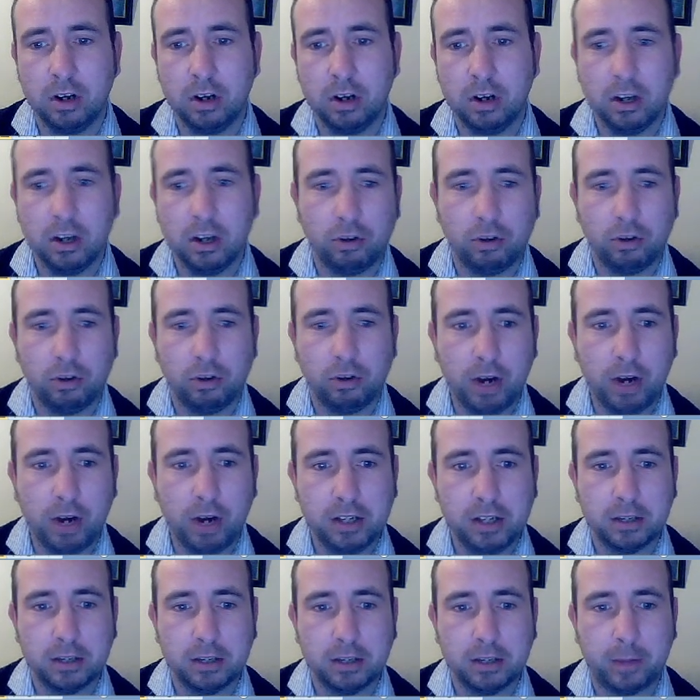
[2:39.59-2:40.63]

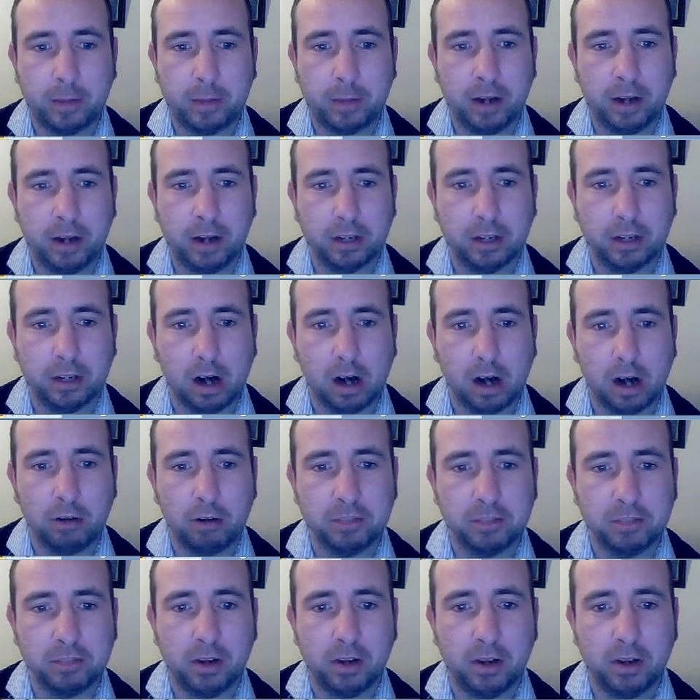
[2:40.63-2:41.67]
created by the
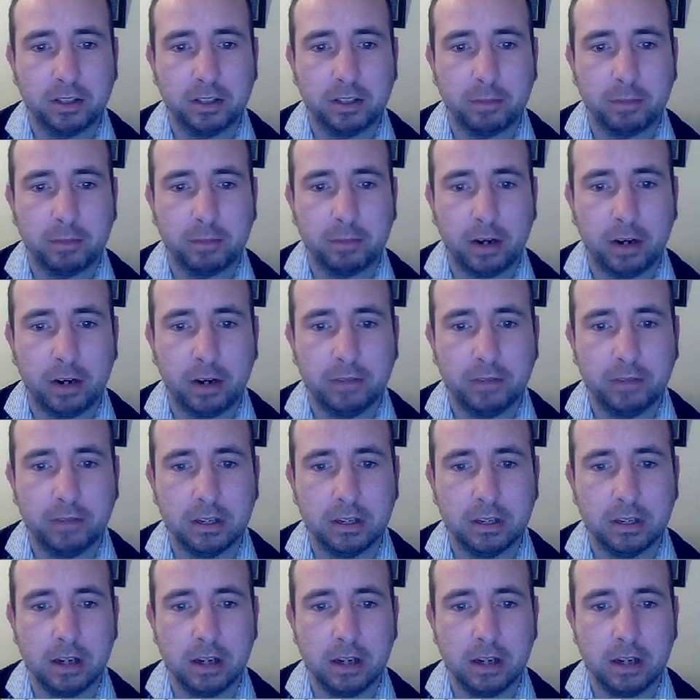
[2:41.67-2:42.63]
corresponding private key.